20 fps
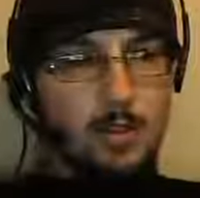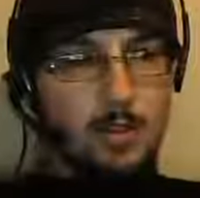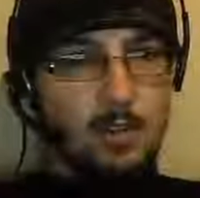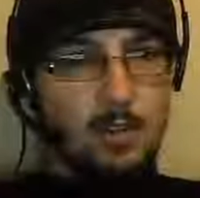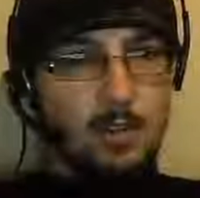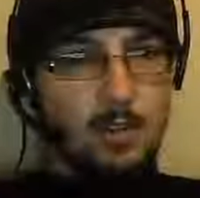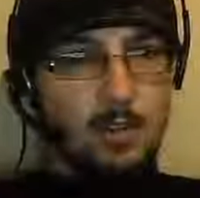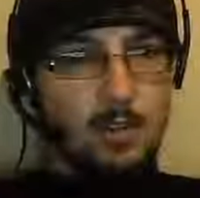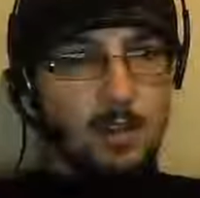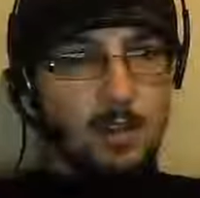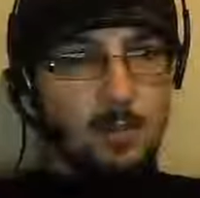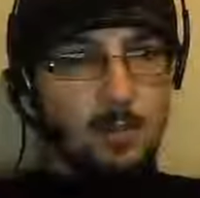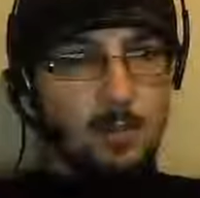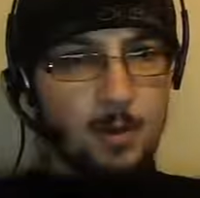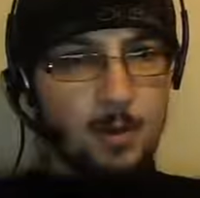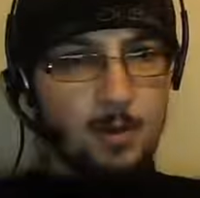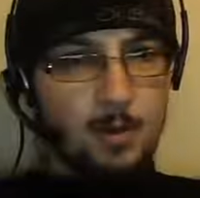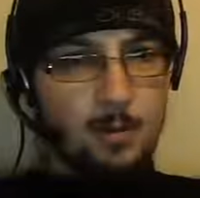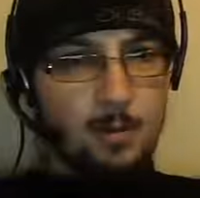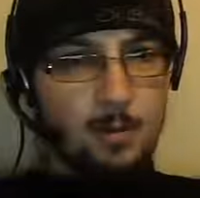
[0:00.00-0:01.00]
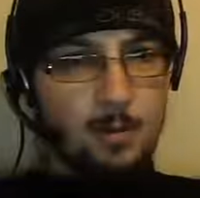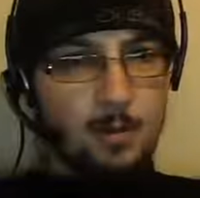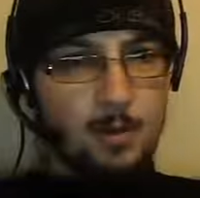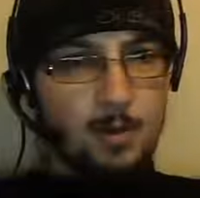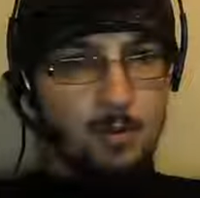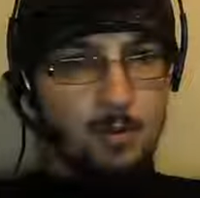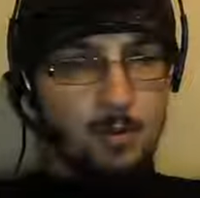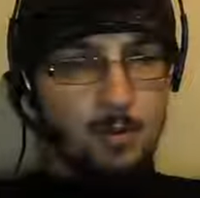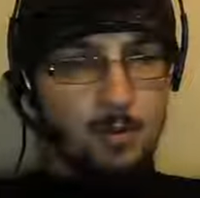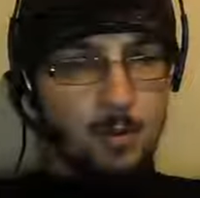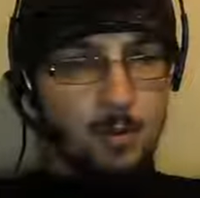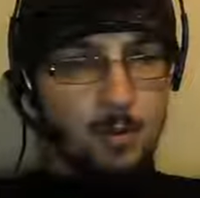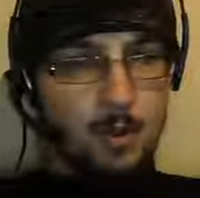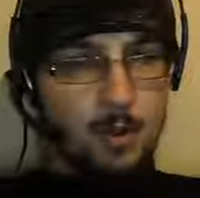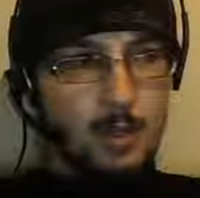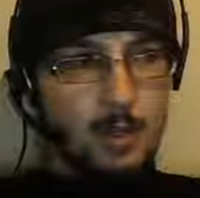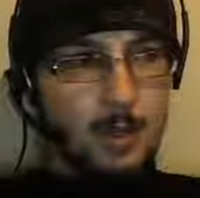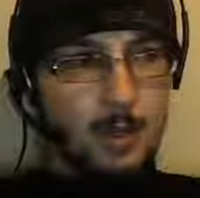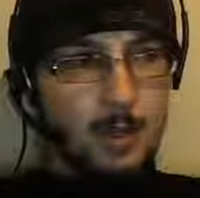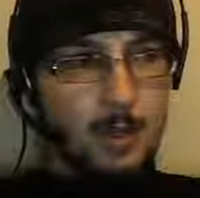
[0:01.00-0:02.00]
shifting in the burden of proof, for
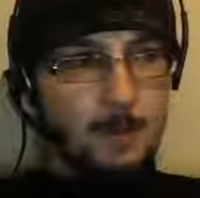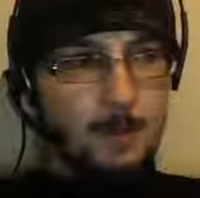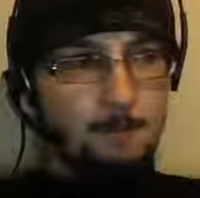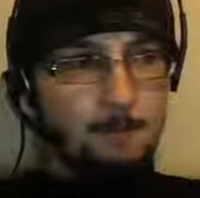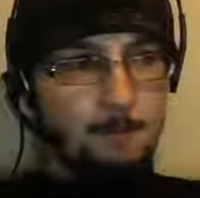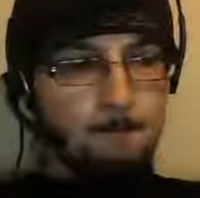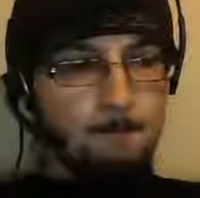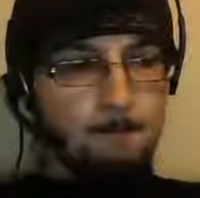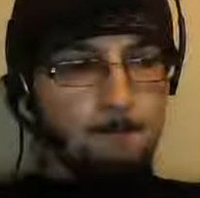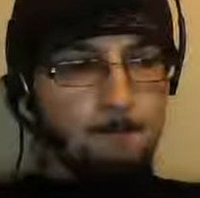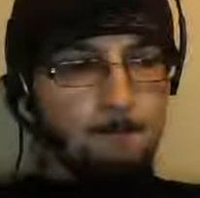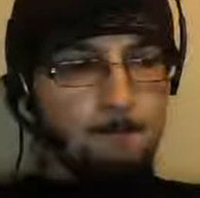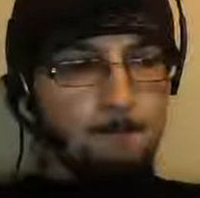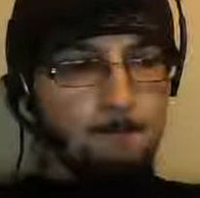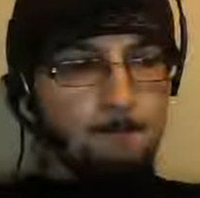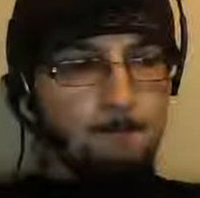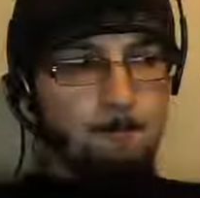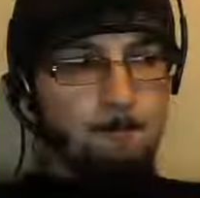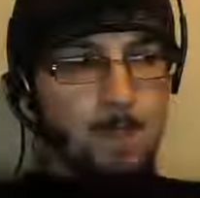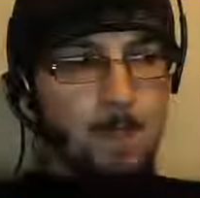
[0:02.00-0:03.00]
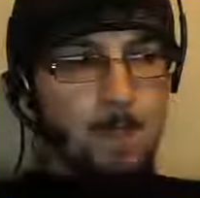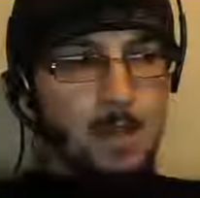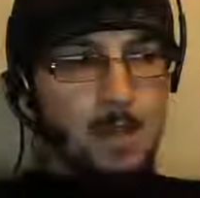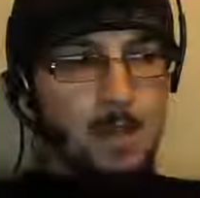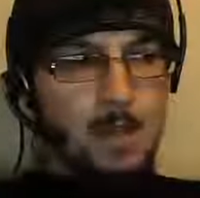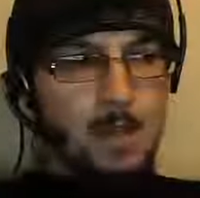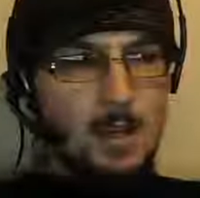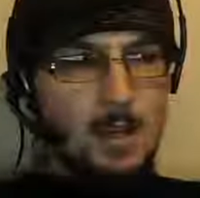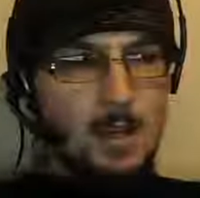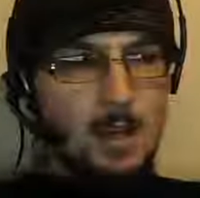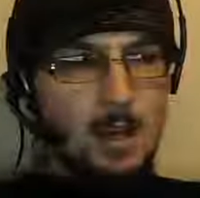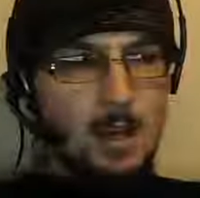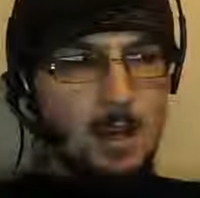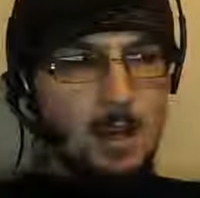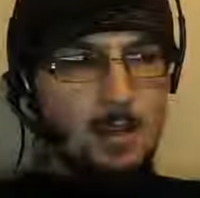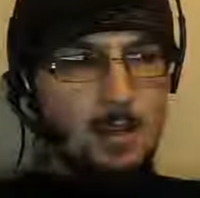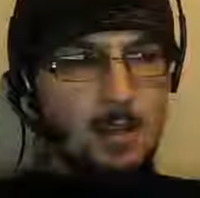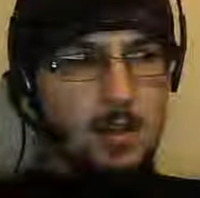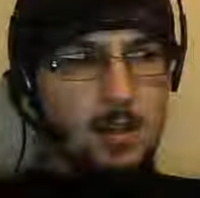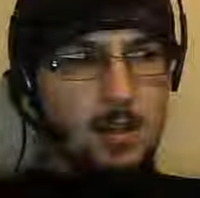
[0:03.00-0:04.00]
one thing, the
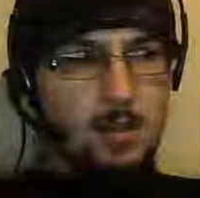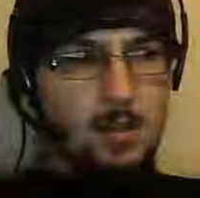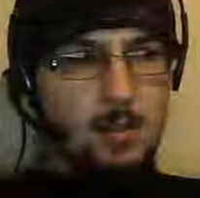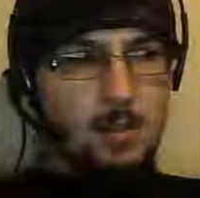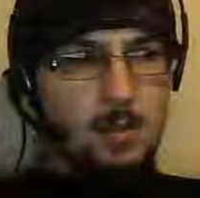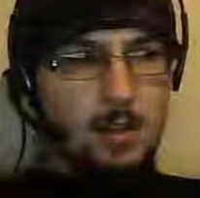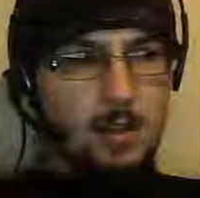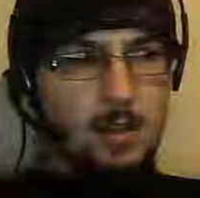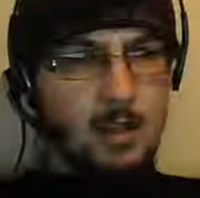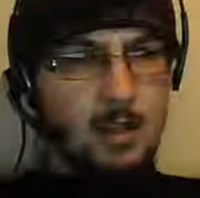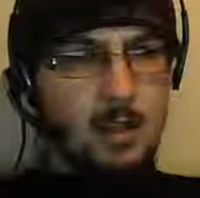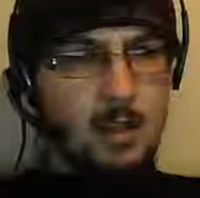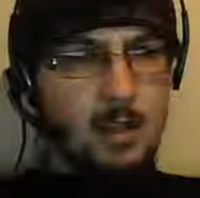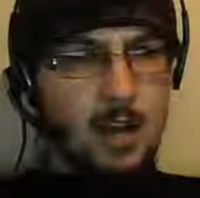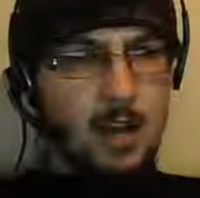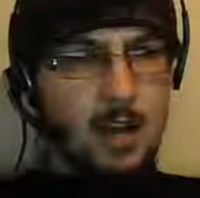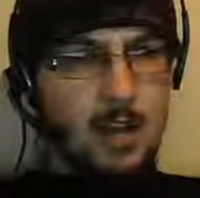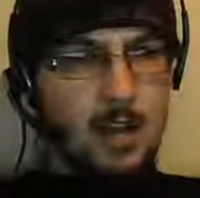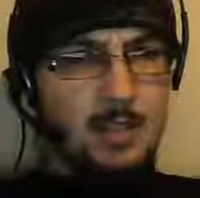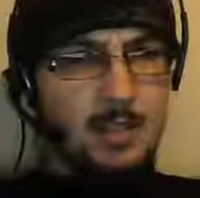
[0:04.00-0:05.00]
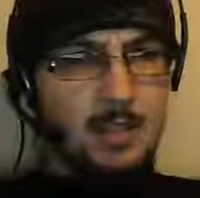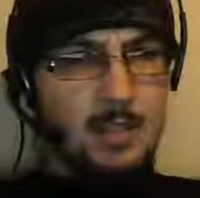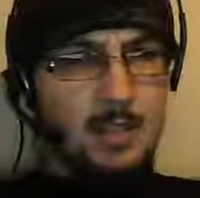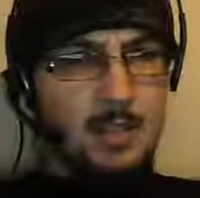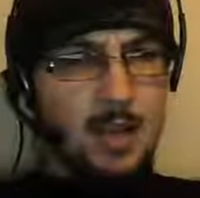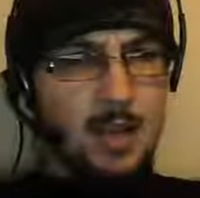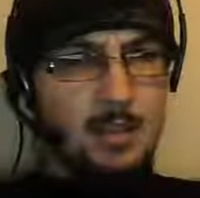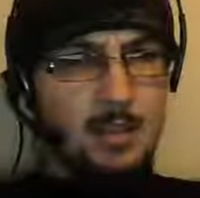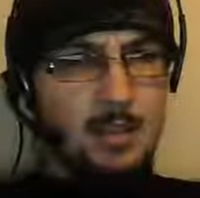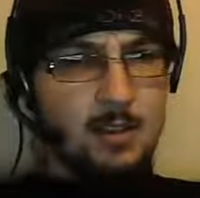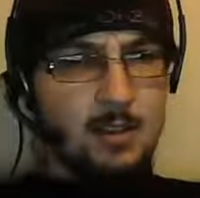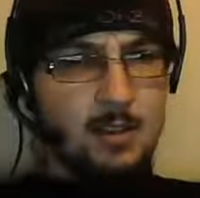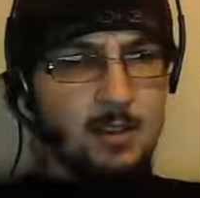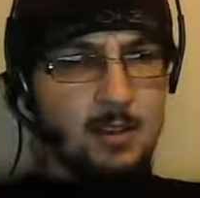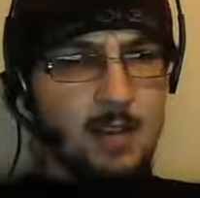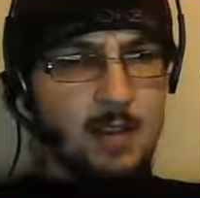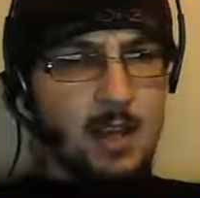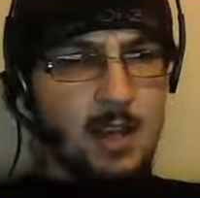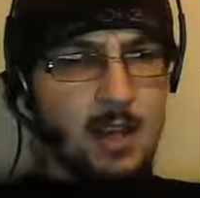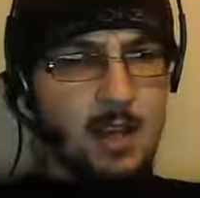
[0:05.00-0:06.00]
unhumanly high standard
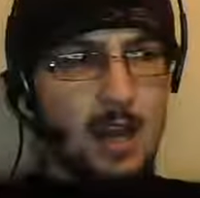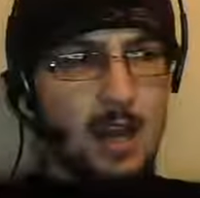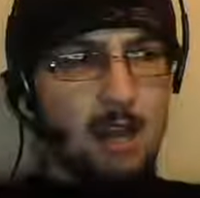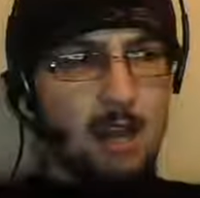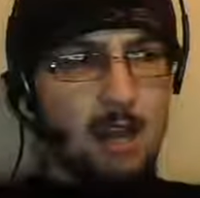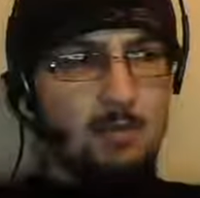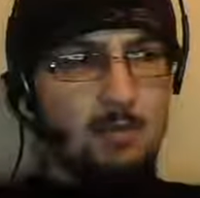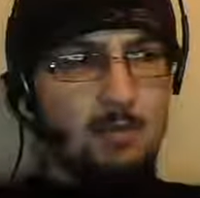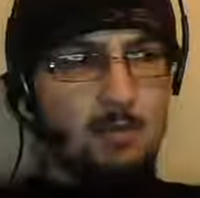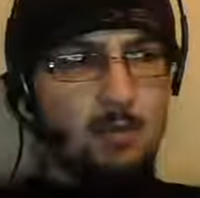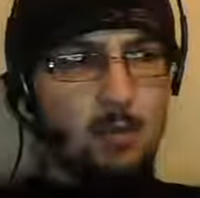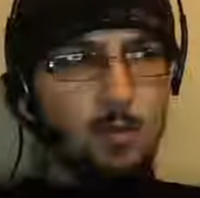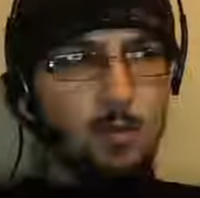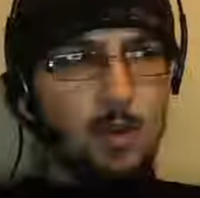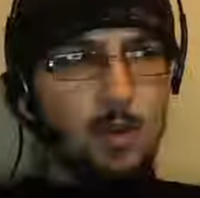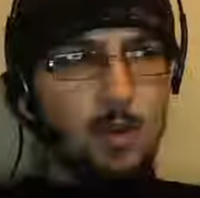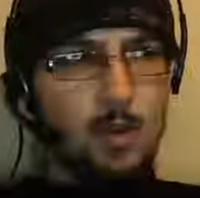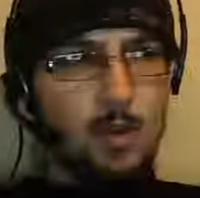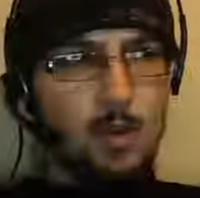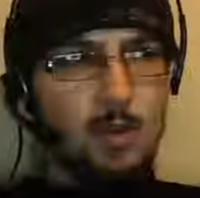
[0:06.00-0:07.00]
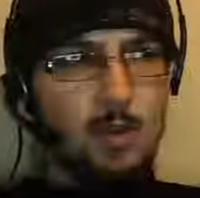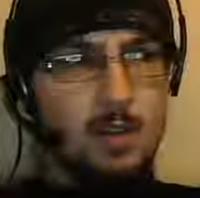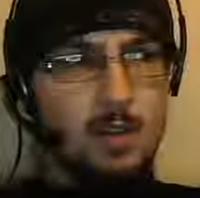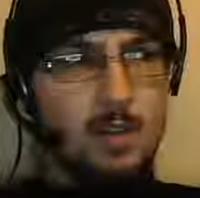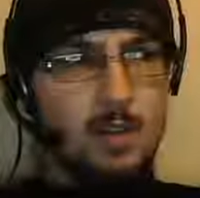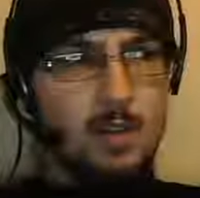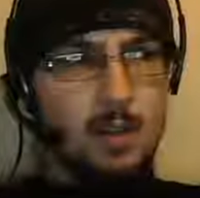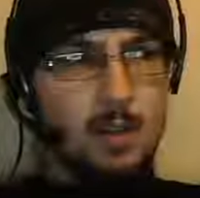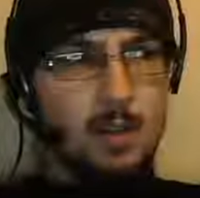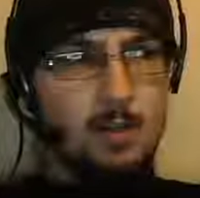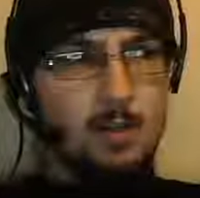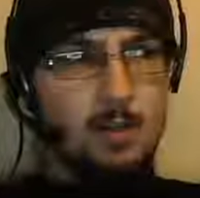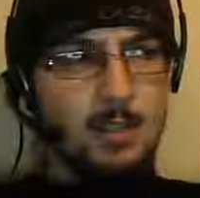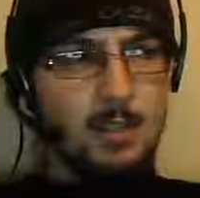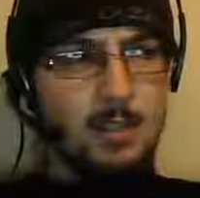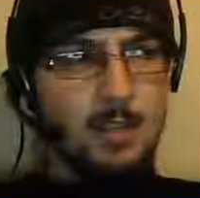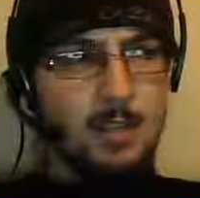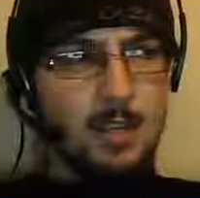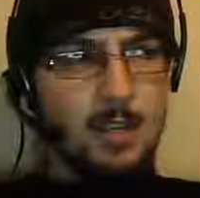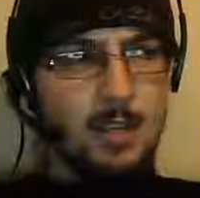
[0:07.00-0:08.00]
that they have for what
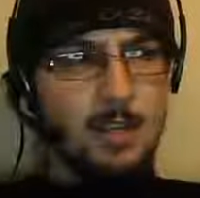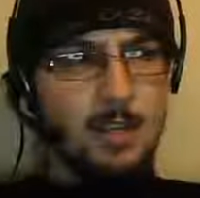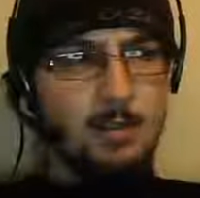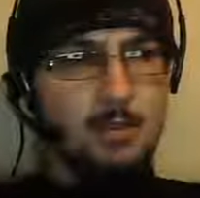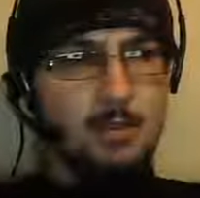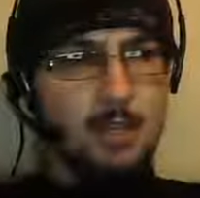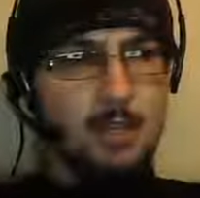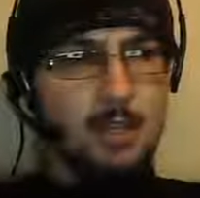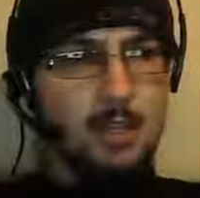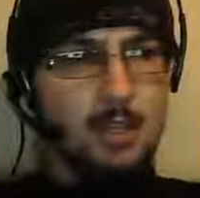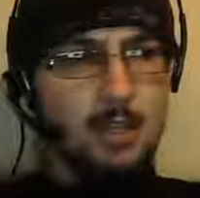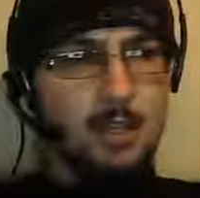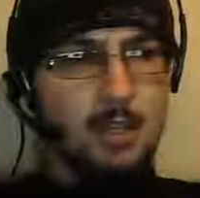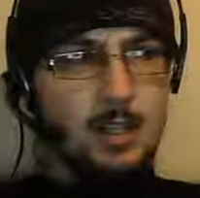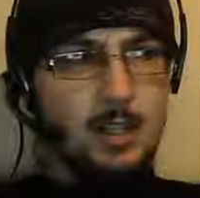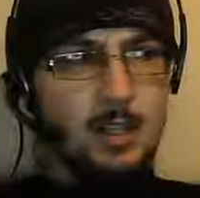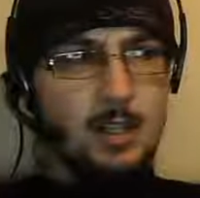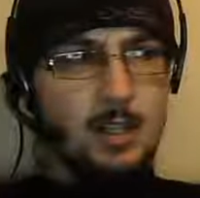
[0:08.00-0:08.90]
establishes history.